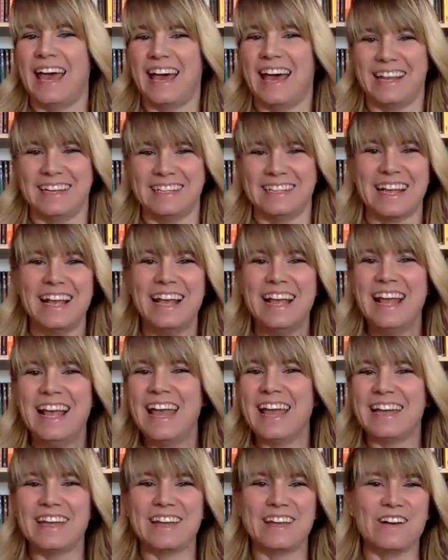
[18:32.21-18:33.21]

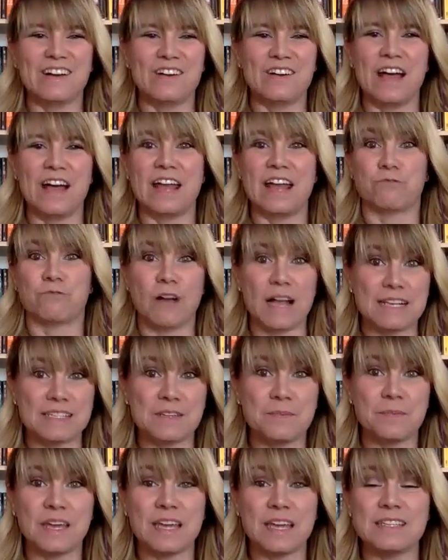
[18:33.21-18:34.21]
and
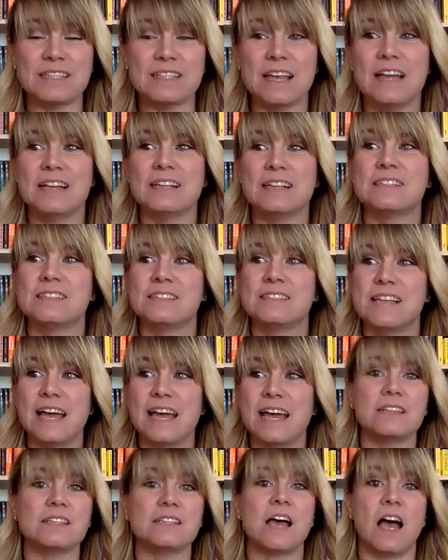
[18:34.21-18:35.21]
recipes,
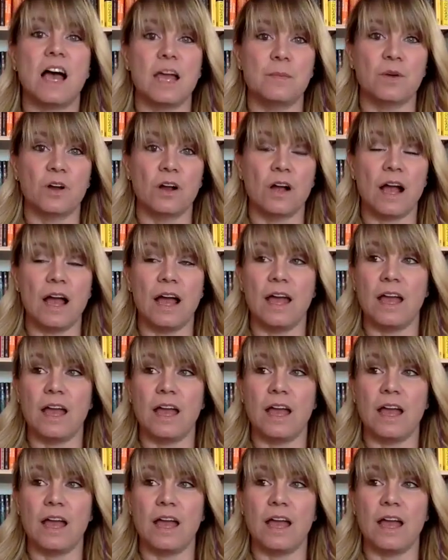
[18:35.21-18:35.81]
set a timer.